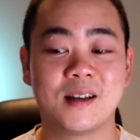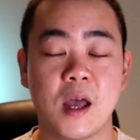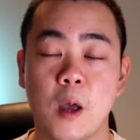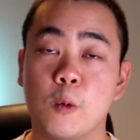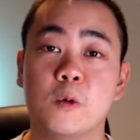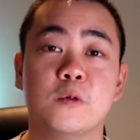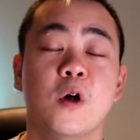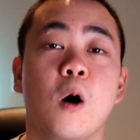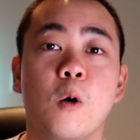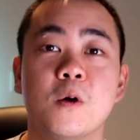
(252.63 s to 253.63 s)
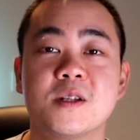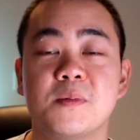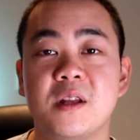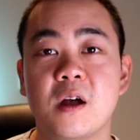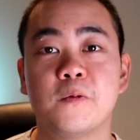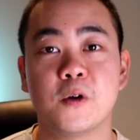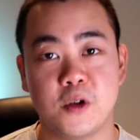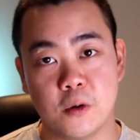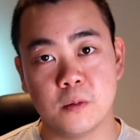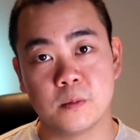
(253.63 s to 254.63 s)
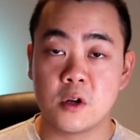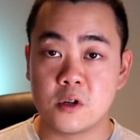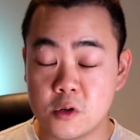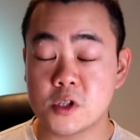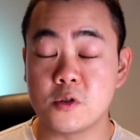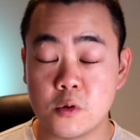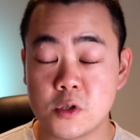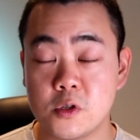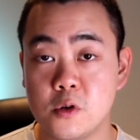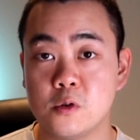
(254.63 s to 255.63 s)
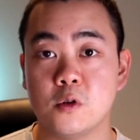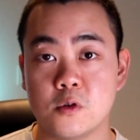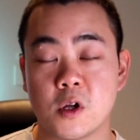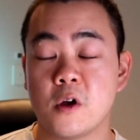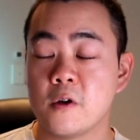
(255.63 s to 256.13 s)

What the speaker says: It will not always be there for you. You snooze, you lose.